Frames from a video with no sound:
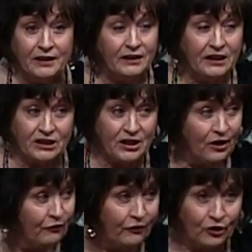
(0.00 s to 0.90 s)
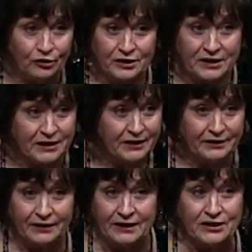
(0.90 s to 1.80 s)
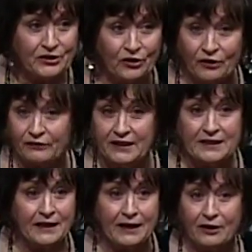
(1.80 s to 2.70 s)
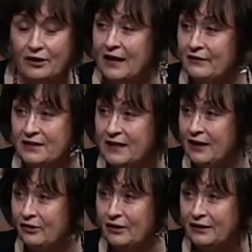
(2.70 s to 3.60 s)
let's go first, let's serve, let's lay our lives down,